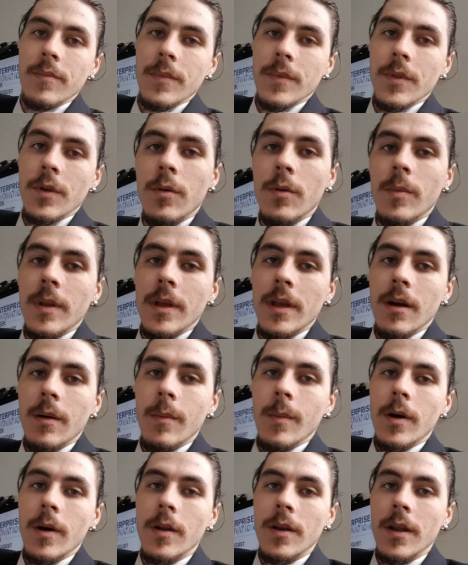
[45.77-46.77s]
Normally
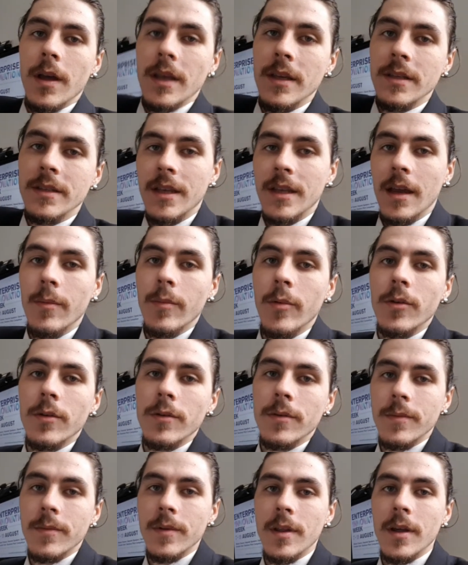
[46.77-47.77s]
I'm on a
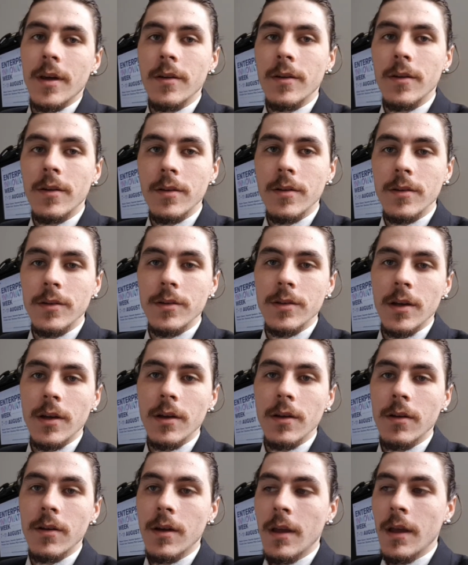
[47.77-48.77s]
skateboard though,
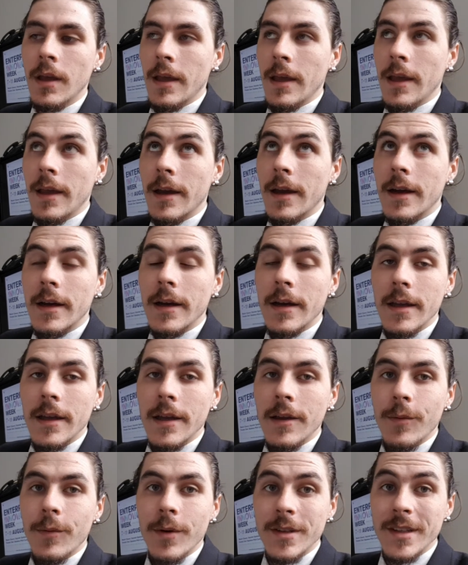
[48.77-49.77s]
so uh,
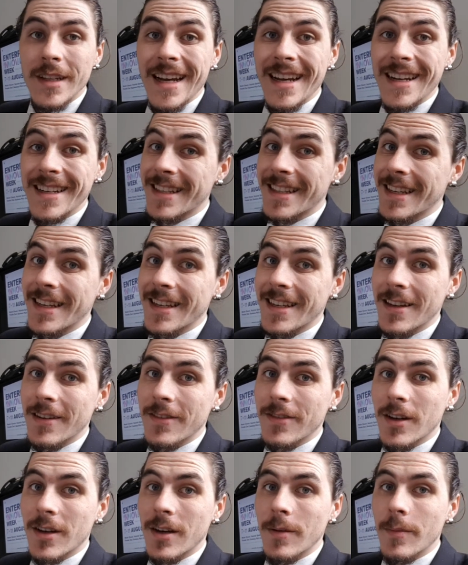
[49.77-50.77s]
it wasn't actually
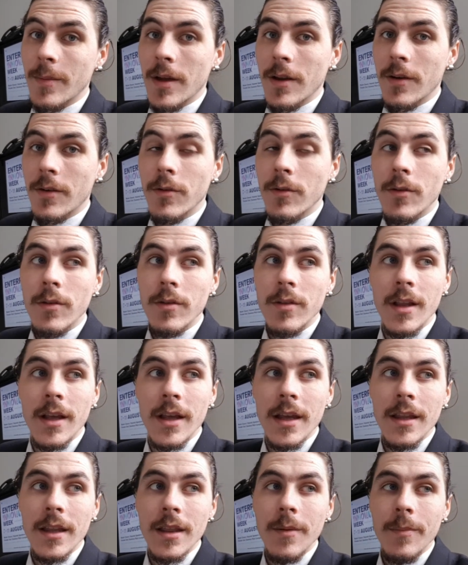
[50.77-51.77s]
enough time at all,
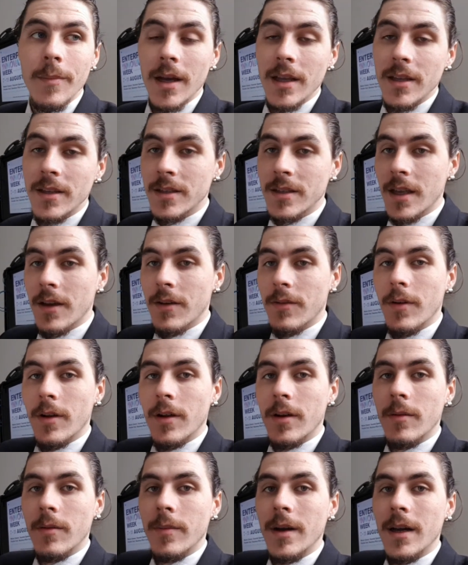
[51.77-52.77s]
and the bus sailed
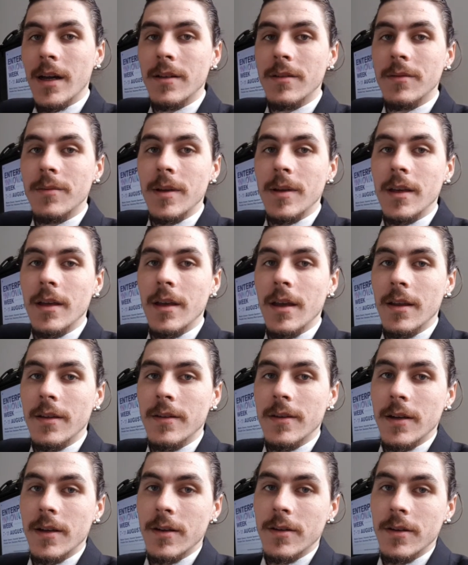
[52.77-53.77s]
right on past me
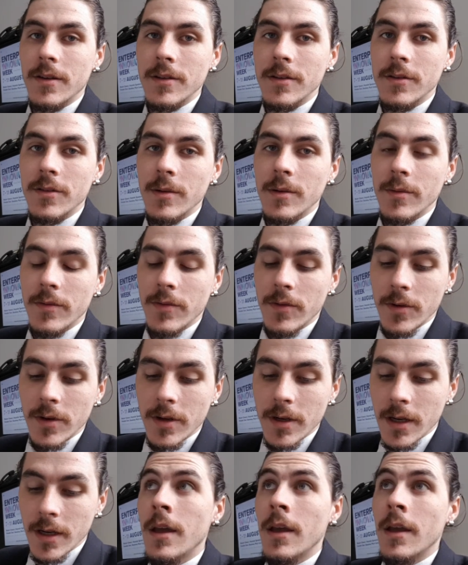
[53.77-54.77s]
as I got to the street before
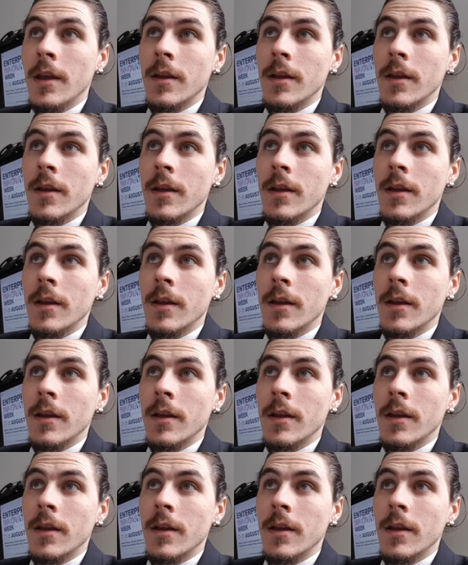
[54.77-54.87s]
it.